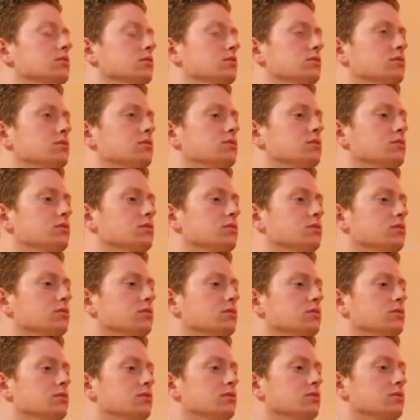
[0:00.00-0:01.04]

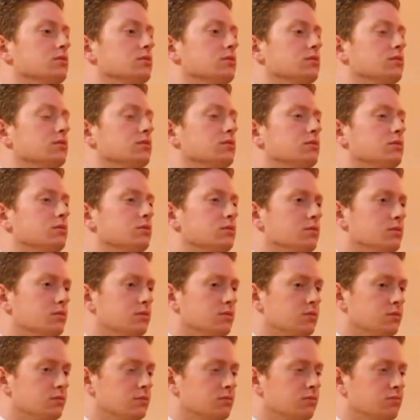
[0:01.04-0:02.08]

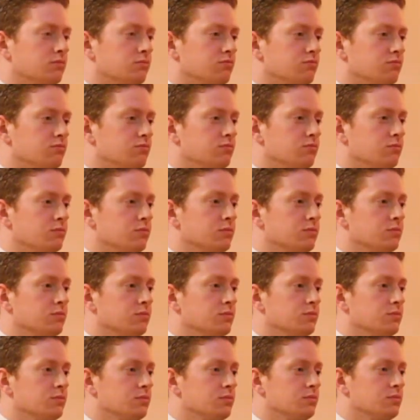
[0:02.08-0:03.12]

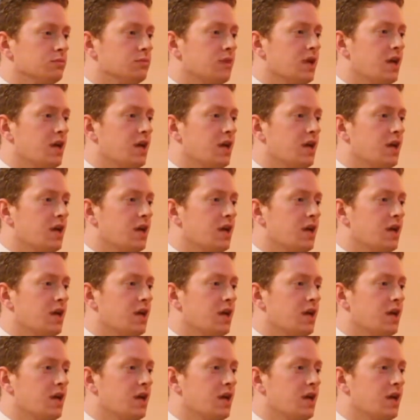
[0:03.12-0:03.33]
(not speaking)